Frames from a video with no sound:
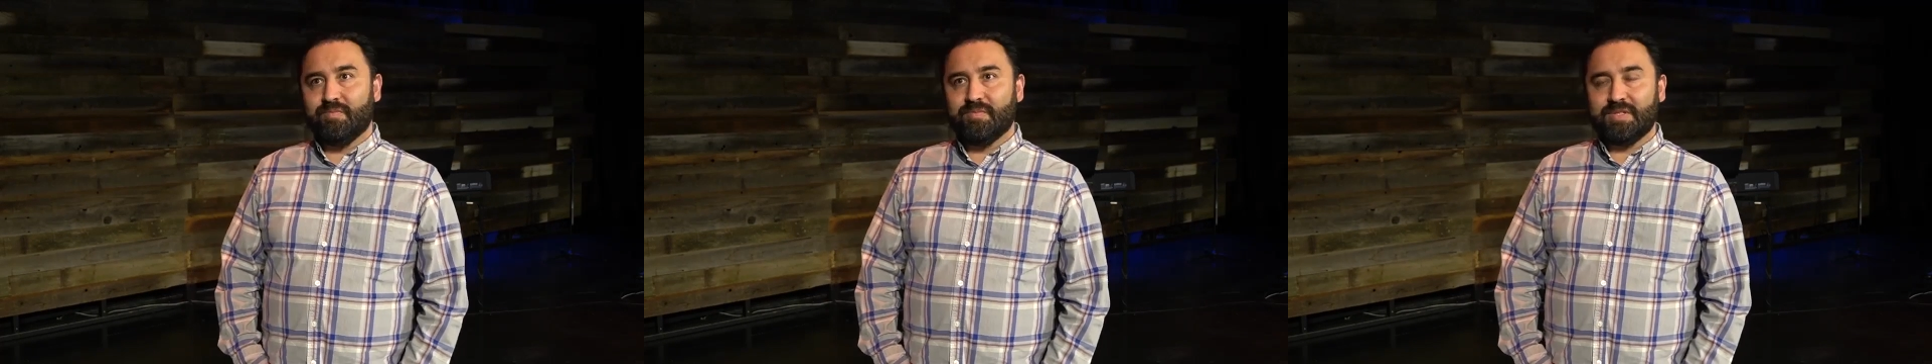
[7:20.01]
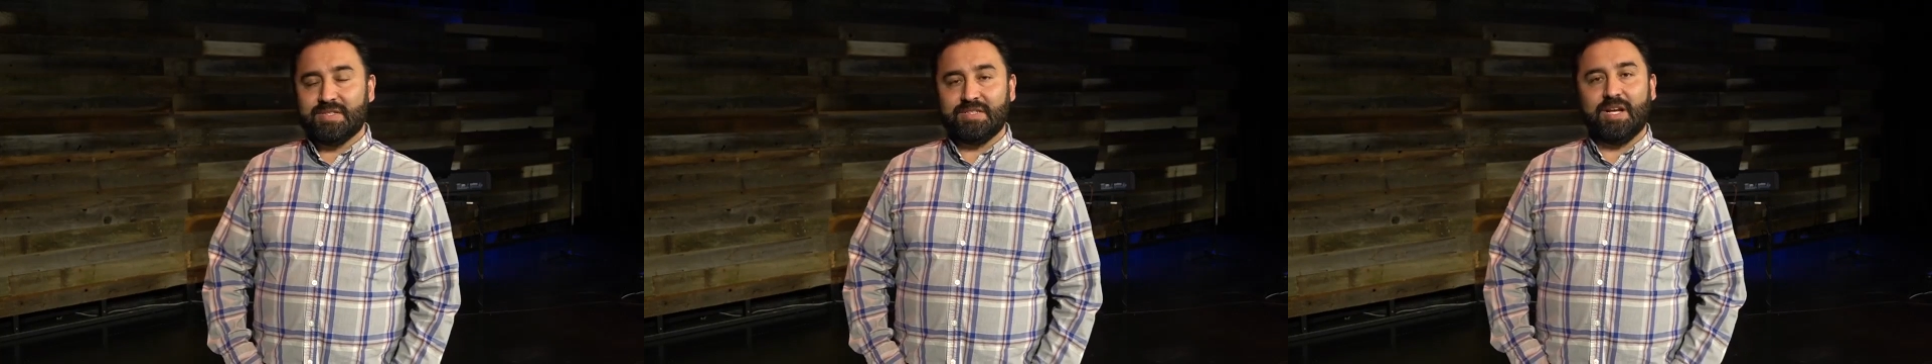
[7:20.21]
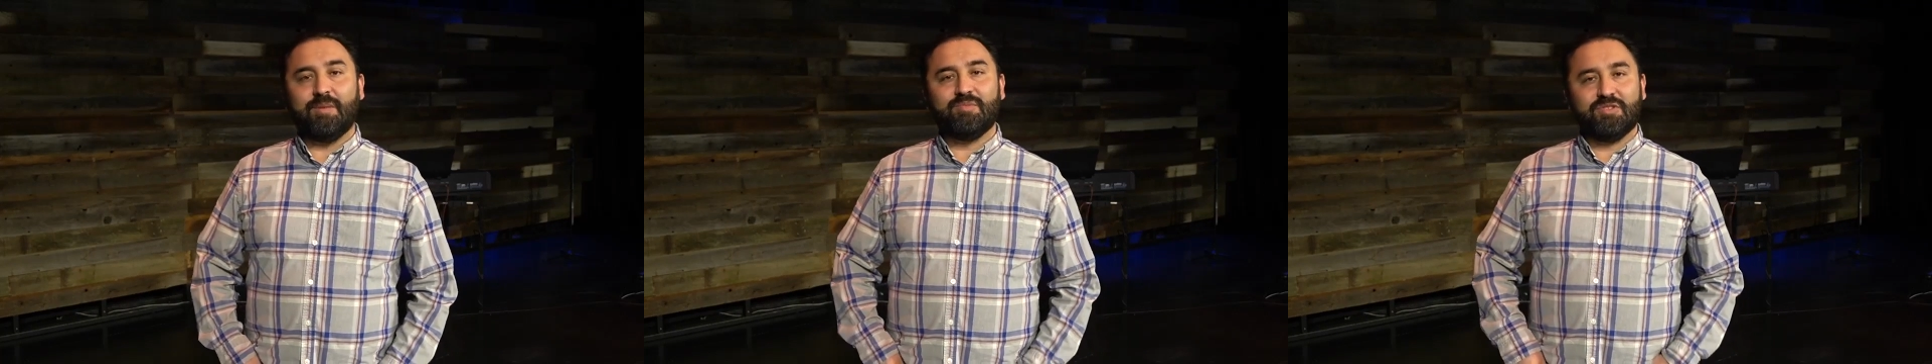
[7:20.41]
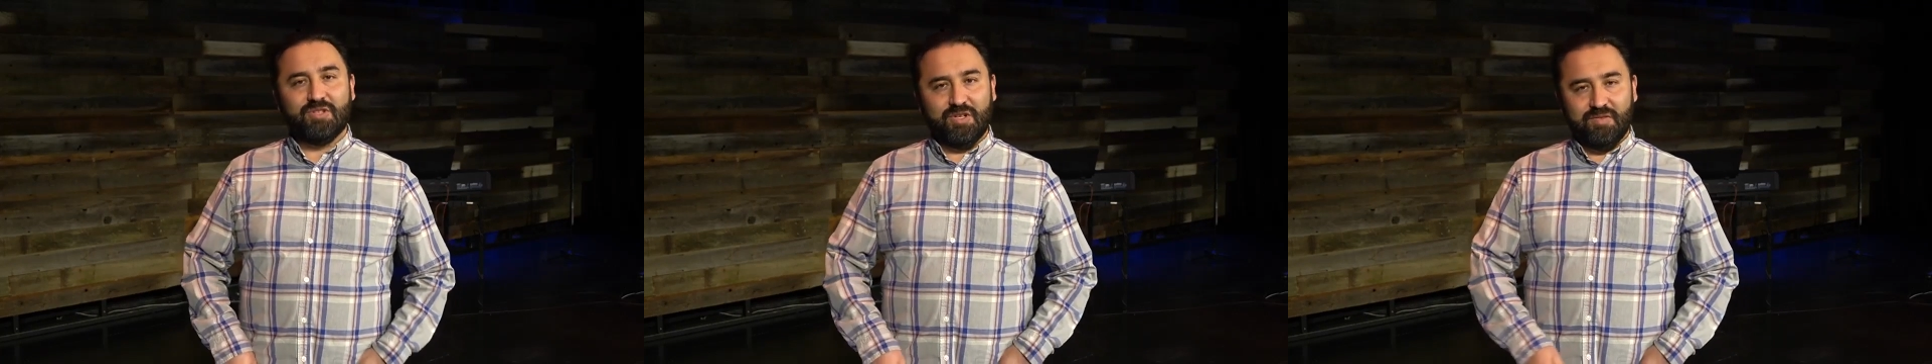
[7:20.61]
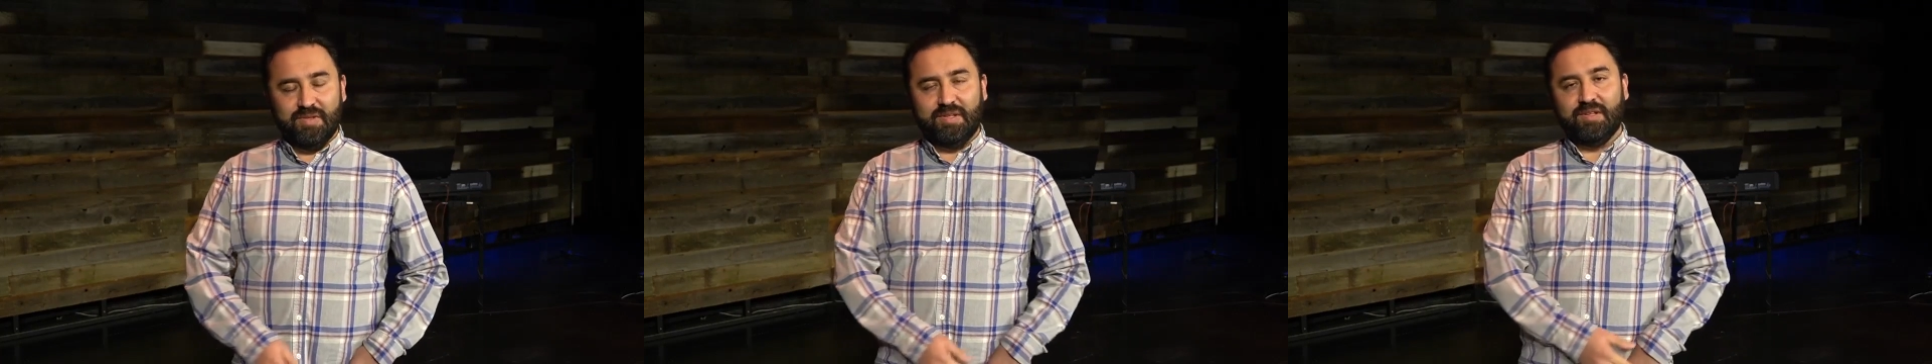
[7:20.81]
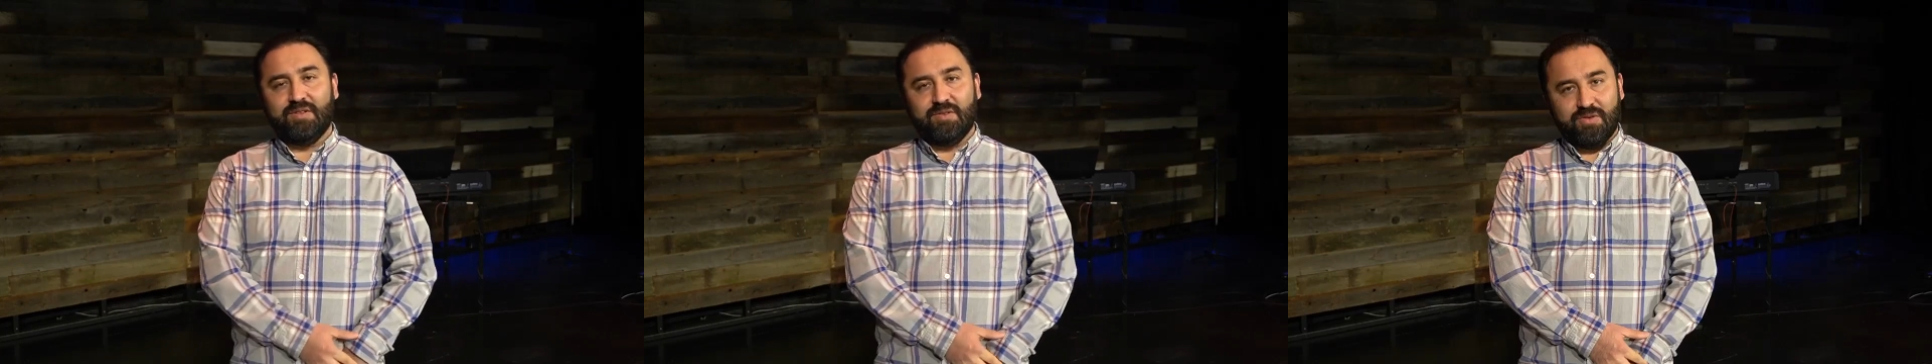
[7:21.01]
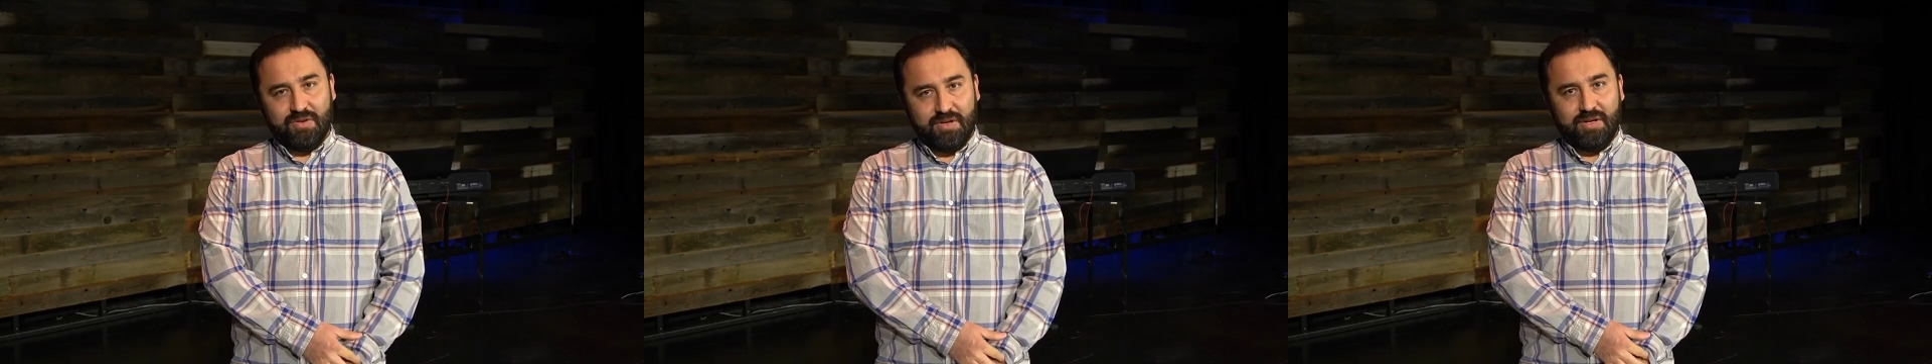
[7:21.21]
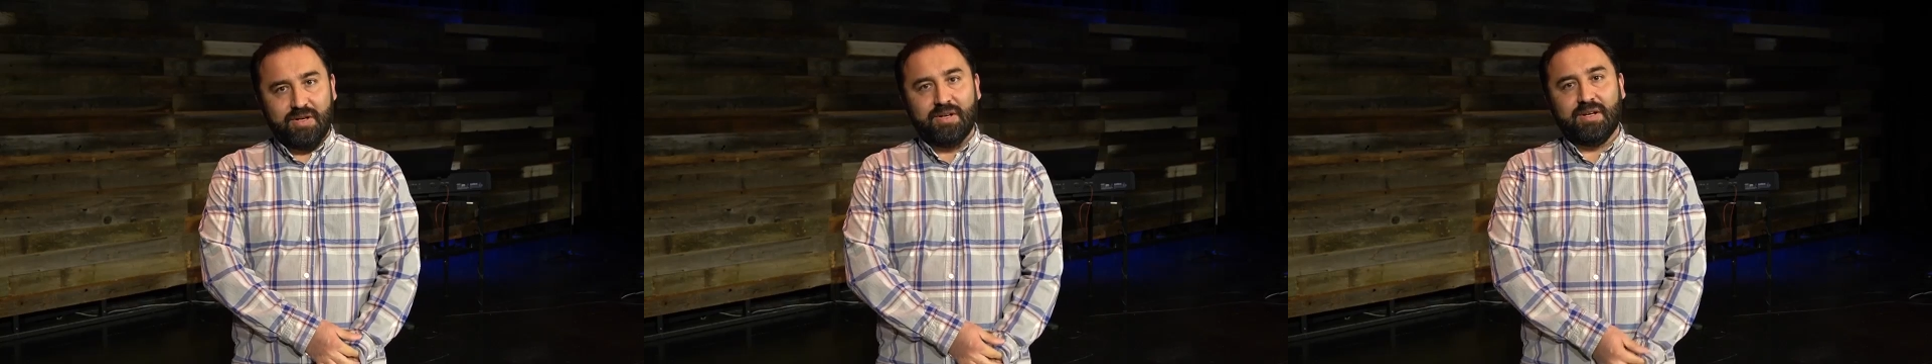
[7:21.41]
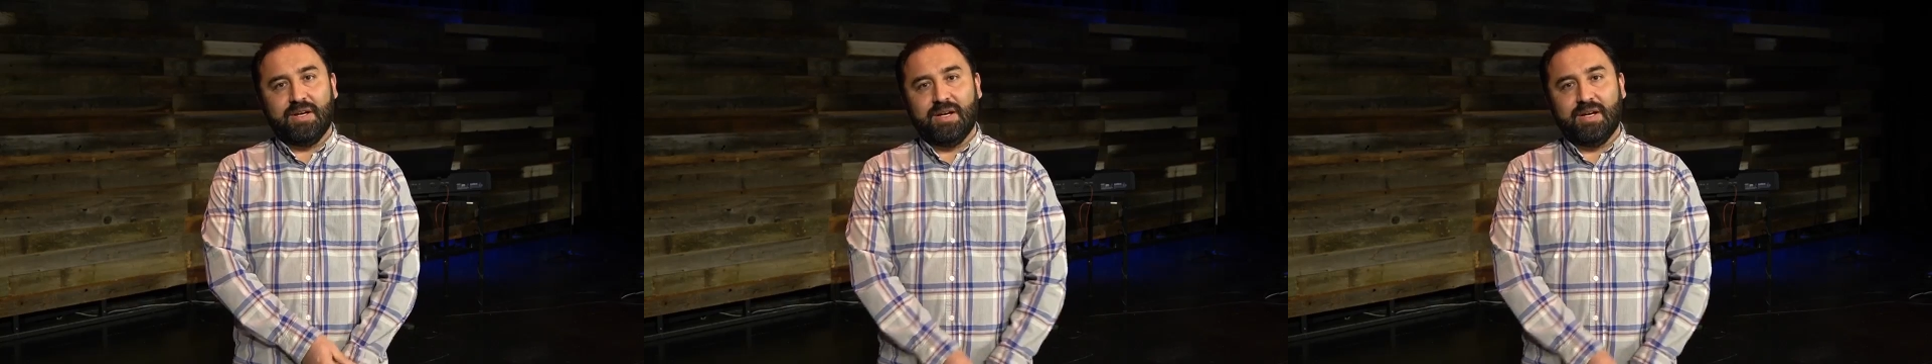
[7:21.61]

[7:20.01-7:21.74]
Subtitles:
stopped serving the Lord.